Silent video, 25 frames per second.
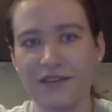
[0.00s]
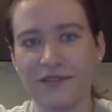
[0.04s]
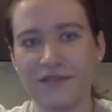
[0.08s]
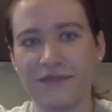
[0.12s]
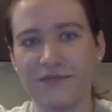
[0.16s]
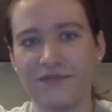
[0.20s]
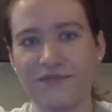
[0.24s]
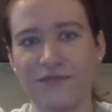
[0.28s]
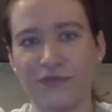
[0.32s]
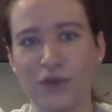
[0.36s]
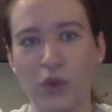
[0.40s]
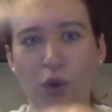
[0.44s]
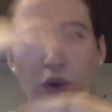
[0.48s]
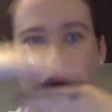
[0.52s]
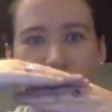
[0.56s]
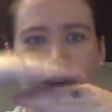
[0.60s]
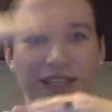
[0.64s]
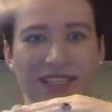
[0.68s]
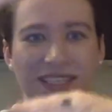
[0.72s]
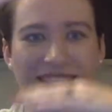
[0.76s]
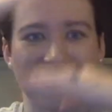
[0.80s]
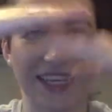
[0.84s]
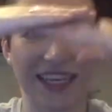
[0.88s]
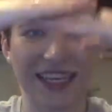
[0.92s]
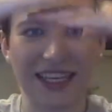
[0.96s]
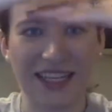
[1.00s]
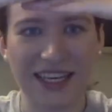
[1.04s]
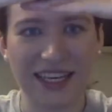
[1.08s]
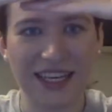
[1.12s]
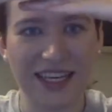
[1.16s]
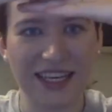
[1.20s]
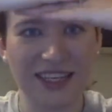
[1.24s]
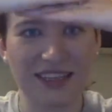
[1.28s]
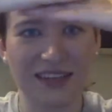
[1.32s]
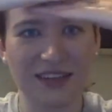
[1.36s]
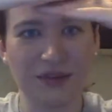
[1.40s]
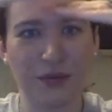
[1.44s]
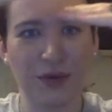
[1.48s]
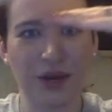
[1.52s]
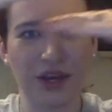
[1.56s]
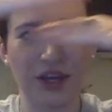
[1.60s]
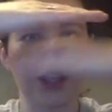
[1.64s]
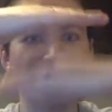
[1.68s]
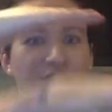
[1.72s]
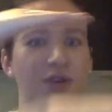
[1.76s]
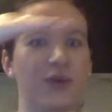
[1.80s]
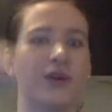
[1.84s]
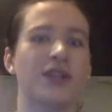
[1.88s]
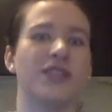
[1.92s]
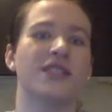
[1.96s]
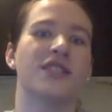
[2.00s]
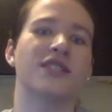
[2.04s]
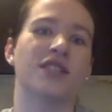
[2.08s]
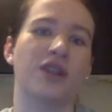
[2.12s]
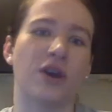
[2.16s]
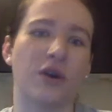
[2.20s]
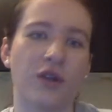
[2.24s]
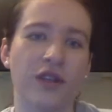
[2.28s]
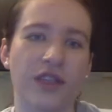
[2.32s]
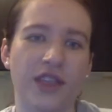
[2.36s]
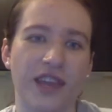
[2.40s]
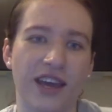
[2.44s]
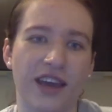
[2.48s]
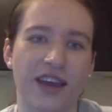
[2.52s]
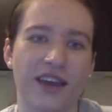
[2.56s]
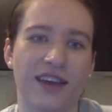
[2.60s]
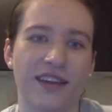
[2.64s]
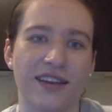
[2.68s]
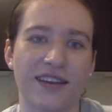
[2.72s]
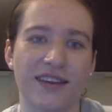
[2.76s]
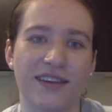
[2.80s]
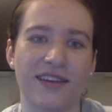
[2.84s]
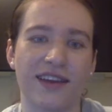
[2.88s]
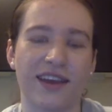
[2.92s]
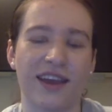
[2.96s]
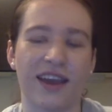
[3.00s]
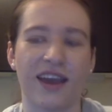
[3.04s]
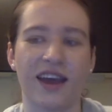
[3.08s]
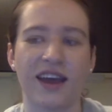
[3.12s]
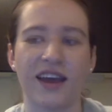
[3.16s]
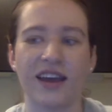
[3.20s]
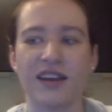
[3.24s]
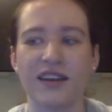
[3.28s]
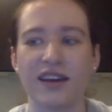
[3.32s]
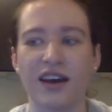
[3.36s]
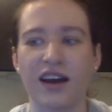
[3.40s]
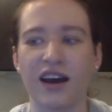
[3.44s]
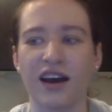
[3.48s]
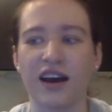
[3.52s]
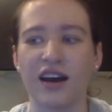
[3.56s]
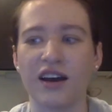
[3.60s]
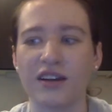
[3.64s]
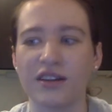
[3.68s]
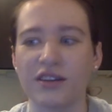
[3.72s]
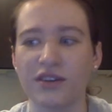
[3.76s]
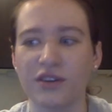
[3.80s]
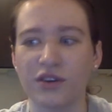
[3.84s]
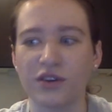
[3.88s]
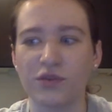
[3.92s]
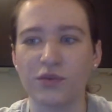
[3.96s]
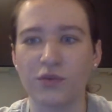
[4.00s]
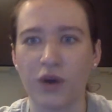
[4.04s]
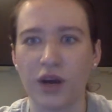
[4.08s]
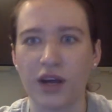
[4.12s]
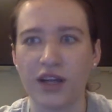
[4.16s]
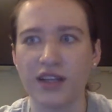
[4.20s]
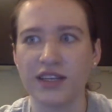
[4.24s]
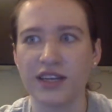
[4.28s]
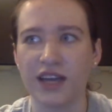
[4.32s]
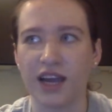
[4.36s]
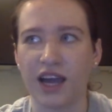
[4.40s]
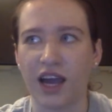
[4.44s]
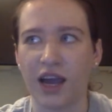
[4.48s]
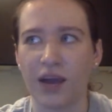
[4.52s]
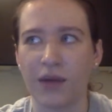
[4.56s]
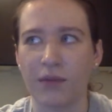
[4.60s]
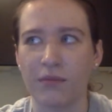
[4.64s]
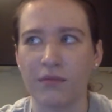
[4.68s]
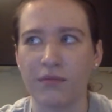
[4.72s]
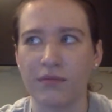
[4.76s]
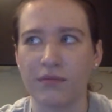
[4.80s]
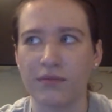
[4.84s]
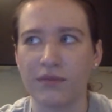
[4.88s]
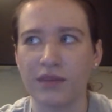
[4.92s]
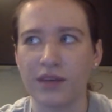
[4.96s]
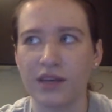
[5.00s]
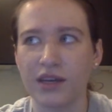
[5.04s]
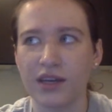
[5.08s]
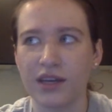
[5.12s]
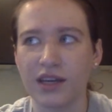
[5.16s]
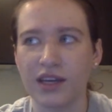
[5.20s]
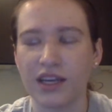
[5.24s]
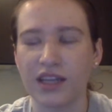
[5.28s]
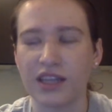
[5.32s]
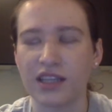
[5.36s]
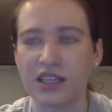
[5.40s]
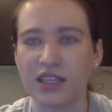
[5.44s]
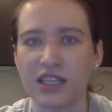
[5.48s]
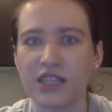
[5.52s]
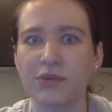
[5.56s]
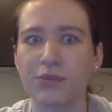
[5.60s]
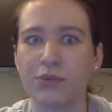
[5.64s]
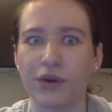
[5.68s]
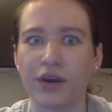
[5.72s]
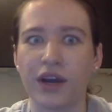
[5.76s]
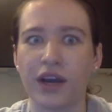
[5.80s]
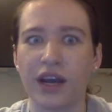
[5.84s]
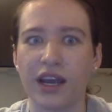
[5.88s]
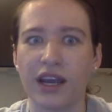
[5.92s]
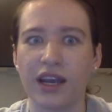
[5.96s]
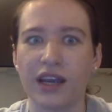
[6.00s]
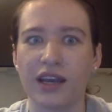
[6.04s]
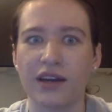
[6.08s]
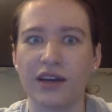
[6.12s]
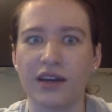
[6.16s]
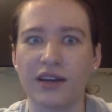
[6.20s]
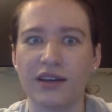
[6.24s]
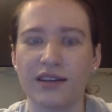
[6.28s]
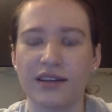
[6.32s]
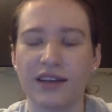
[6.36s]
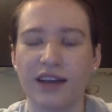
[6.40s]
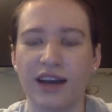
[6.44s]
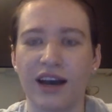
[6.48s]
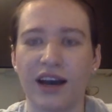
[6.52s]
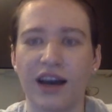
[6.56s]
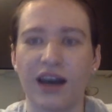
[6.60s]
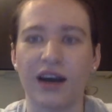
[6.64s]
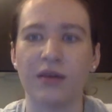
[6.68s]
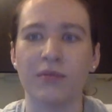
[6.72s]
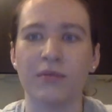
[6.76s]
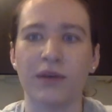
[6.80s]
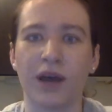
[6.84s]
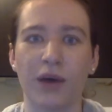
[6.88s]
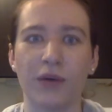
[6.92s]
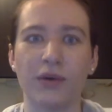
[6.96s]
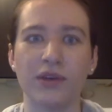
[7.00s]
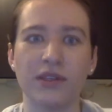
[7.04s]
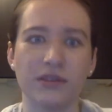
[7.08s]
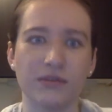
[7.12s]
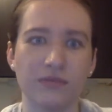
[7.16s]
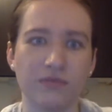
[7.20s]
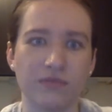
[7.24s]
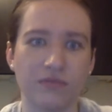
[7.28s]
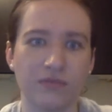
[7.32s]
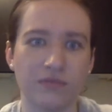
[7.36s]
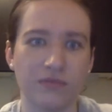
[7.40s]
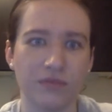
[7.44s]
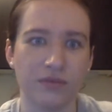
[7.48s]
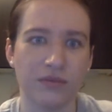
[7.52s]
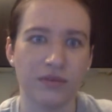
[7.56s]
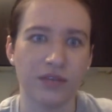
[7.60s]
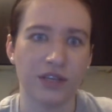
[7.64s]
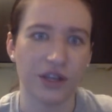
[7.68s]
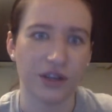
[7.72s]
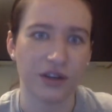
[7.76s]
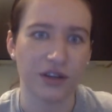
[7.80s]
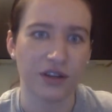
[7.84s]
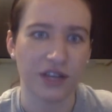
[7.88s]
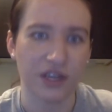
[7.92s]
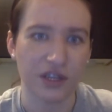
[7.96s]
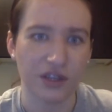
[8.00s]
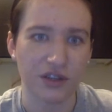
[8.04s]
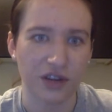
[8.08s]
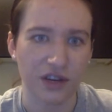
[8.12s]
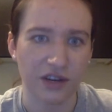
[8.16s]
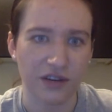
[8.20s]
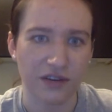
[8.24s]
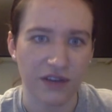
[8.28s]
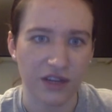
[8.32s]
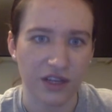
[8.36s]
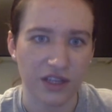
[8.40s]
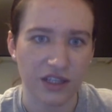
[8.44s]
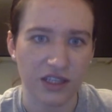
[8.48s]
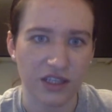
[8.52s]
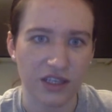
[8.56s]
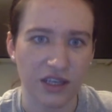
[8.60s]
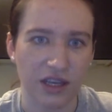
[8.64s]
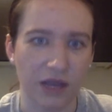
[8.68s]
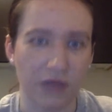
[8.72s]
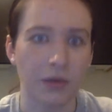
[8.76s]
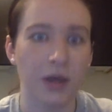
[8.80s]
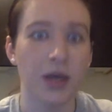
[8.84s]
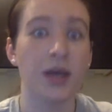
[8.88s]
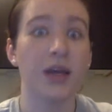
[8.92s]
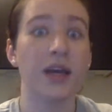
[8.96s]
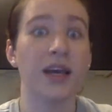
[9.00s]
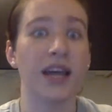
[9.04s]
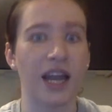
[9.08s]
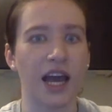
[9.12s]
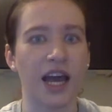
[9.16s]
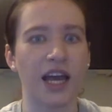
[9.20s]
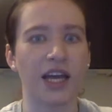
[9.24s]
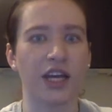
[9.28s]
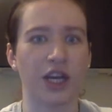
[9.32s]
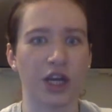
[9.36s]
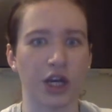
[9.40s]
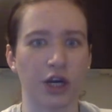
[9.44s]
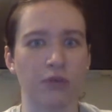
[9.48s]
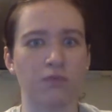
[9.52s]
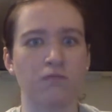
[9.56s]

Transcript: floor to ceiling ratio is so thin. And there was one time in the spring, I was literally trying to fall asleep, and I hear